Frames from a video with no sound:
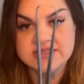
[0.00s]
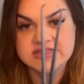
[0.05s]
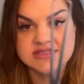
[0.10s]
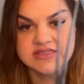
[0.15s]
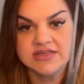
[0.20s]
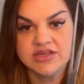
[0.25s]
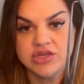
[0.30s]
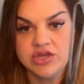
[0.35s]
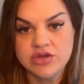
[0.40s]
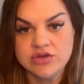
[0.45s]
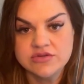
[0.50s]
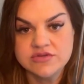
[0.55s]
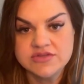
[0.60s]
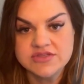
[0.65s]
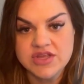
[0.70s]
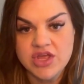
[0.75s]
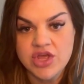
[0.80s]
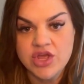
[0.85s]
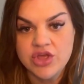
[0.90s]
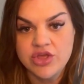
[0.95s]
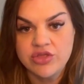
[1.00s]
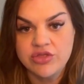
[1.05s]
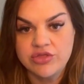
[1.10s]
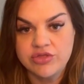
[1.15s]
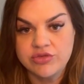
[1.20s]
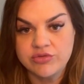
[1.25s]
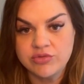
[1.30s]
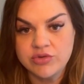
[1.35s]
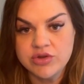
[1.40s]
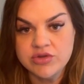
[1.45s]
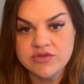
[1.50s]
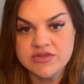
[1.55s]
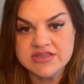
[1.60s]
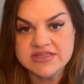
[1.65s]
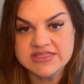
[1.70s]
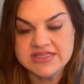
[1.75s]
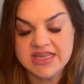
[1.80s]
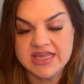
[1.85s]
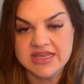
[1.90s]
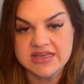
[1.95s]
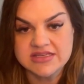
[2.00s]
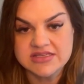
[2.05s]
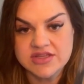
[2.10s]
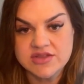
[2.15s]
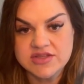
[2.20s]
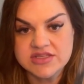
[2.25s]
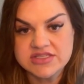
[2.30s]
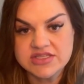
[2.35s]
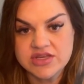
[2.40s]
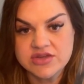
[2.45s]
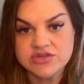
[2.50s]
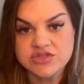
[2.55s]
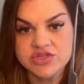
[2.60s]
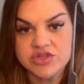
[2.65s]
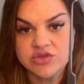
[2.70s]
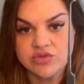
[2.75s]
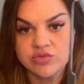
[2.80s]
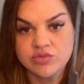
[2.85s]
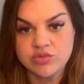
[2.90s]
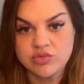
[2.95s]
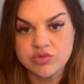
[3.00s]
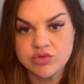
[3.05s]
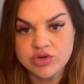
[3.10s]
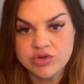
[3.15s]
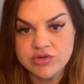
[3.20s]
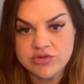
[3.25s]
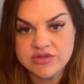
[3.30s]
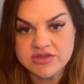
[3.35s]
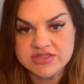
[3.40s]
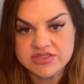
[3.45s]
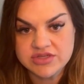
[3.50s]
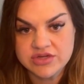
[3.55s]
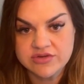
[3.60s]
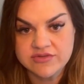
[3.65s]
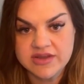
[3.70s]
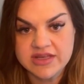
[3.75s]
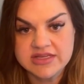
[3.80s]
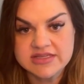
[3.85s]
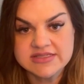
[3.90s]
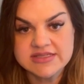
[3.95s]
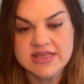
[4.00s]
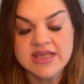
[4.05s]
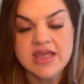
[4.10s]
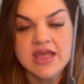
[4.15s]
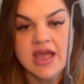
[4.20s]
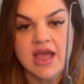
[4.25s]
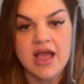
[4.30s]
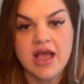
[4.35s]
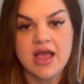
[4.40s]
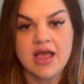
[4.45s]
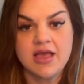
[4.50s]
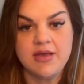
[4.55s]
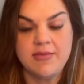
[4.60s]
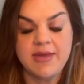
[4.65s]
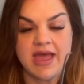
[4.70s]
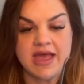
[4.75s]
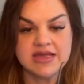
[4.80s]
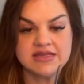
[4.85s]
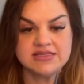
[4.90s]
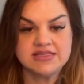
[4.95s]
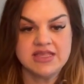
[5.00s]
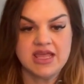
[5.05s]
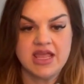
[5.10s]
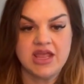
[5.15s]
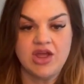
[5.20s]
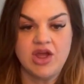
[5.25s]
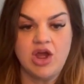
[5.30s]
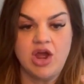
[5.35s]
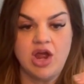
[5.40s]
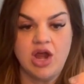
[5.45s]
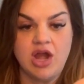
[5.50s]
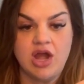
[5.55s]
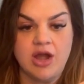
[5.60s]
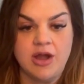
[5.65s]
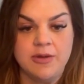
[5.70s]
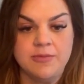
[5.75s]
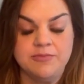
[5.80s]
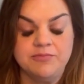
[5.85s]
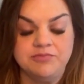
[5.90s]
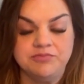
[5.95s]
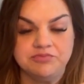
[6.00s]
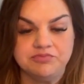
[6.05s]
goes through the skin. So this goes through the cervix as they are